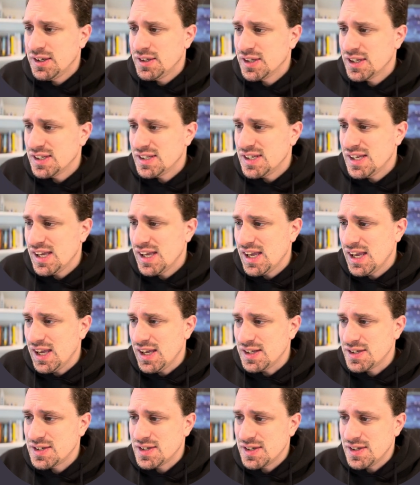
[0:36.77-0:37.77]
You can see
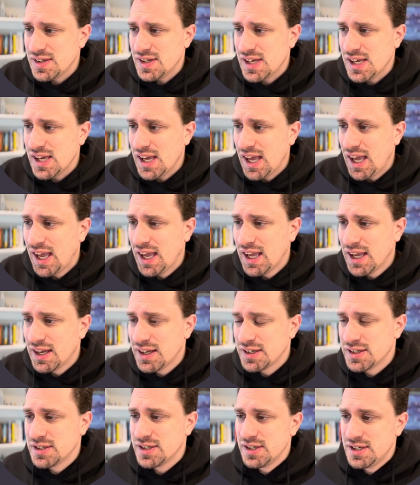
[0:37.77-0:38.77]
it's the
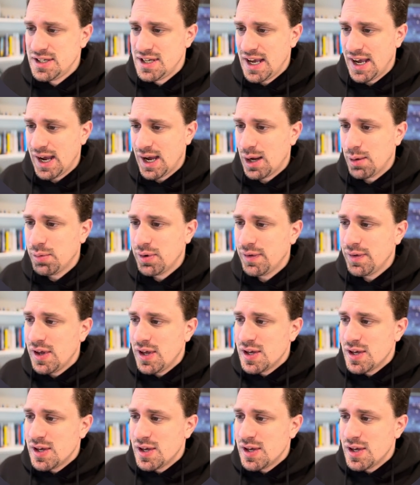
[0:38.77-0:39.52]
hand tab.